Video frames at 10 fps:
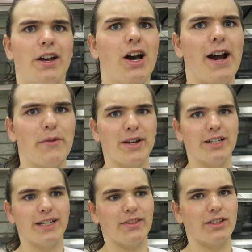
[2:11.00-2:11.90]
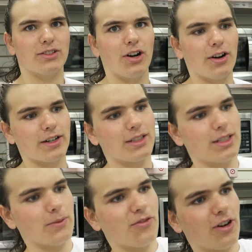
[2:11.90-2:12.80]
All right, we're gonna get the Target
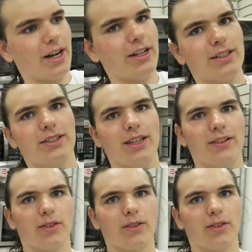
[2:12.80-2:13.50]
deep fryer instead